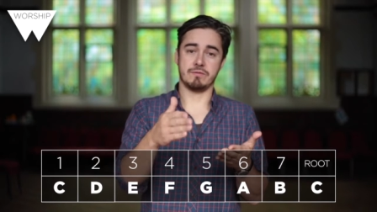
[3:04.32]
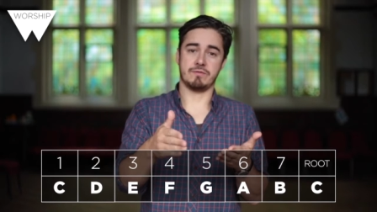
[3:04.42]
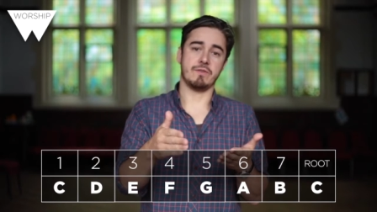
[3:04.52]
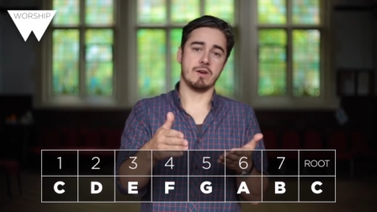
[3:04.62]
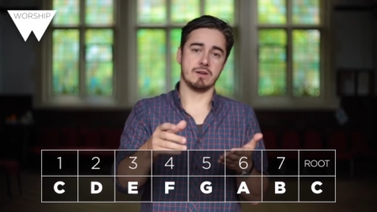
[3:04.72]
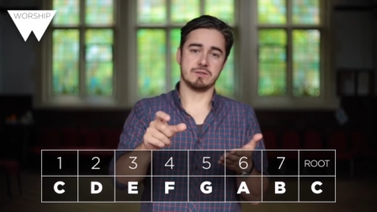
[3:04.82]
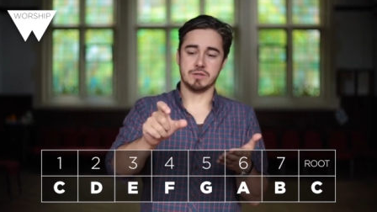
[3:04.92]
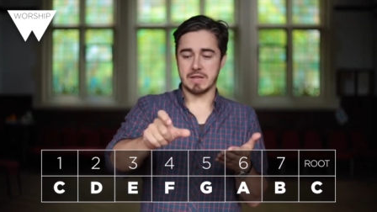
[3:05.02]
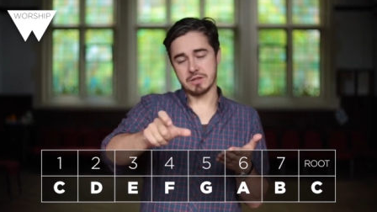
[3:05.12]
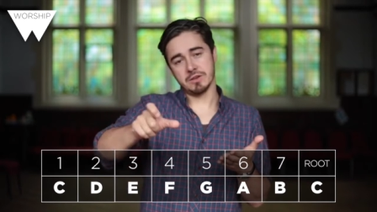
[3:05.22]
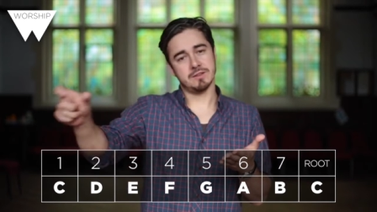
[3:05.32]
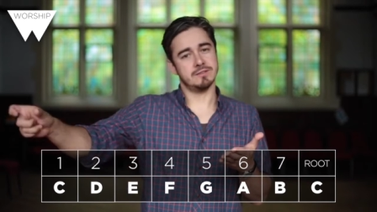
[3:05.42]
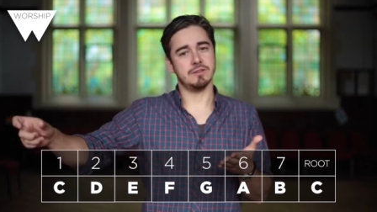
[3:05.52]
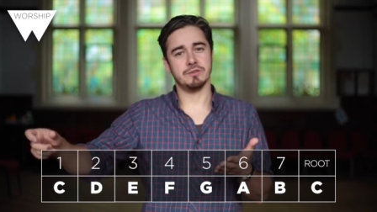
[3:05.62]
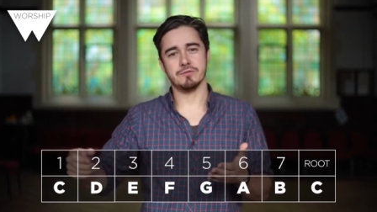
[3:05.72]
first, and then you
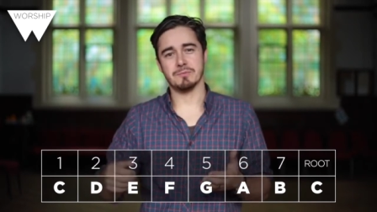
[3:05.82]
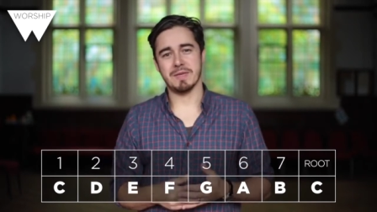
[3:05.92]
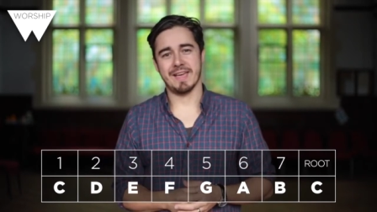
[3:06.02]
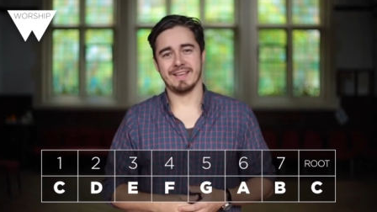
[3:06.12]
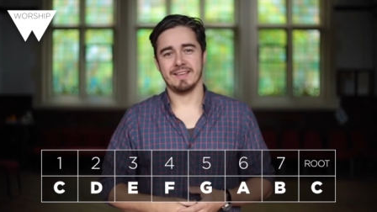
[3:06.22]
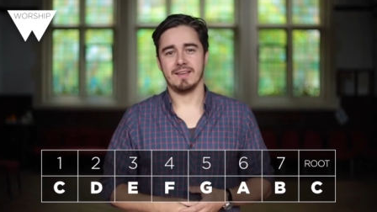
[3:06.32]
continue from there.